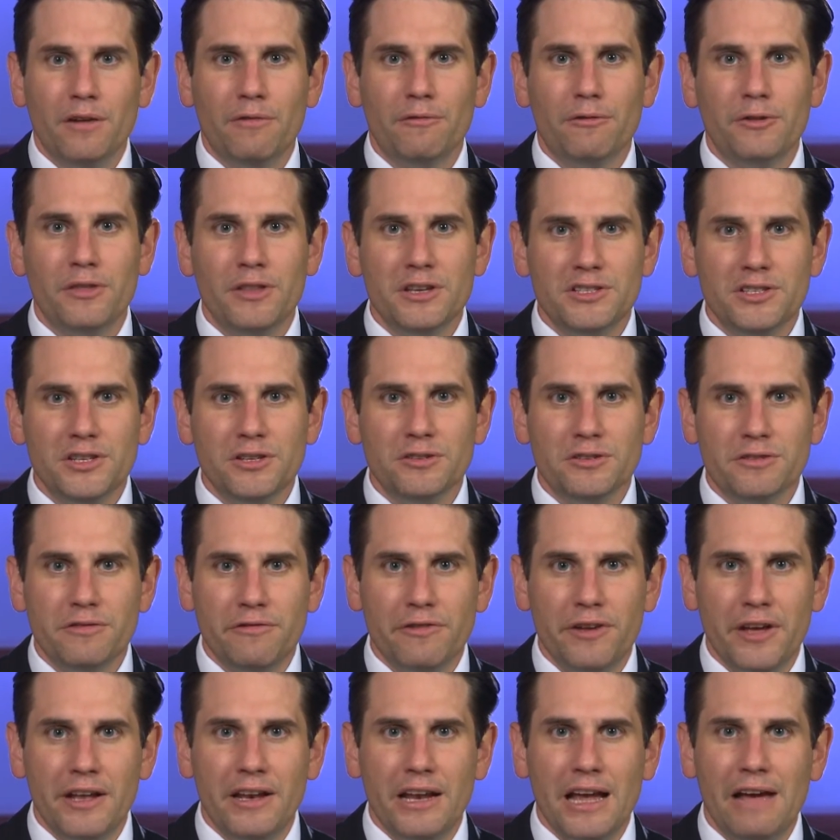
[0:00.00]
For this year's
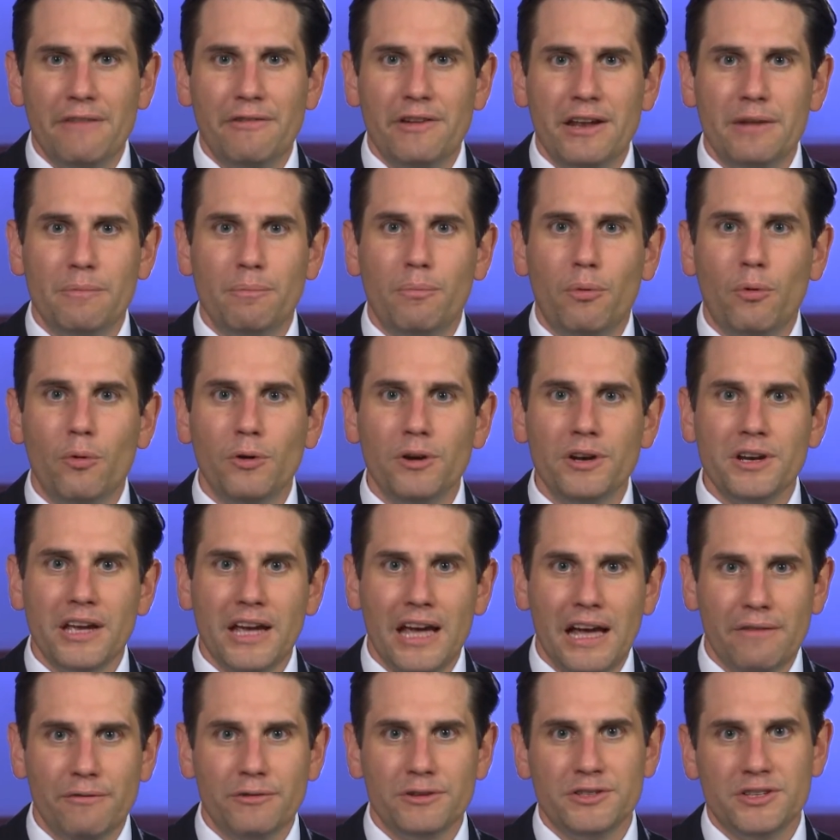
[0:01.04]
event, I've had important
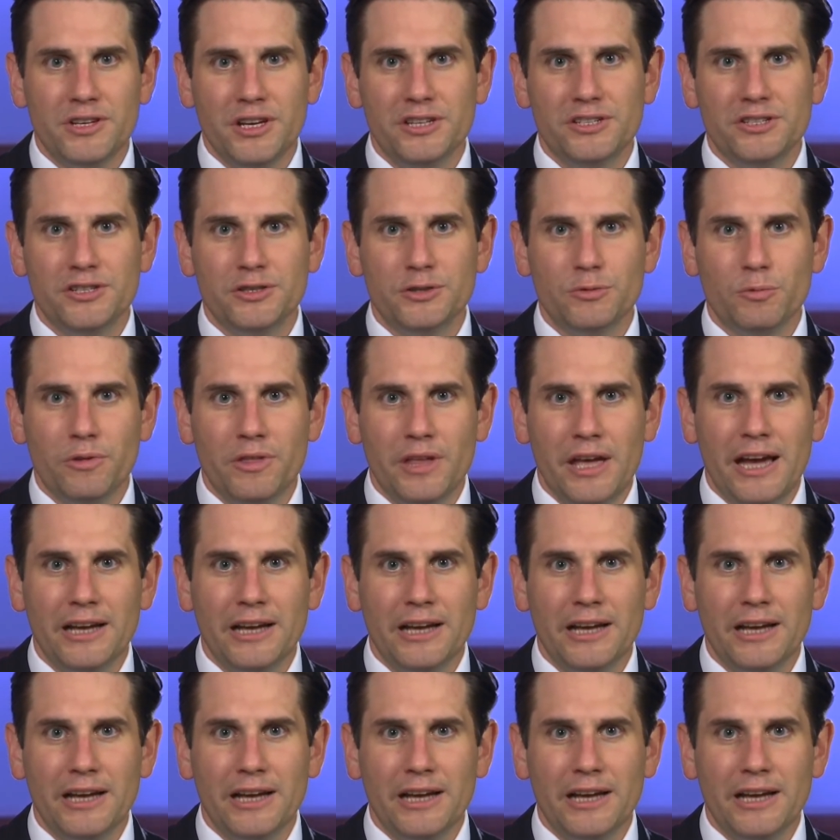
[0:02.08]
conversations with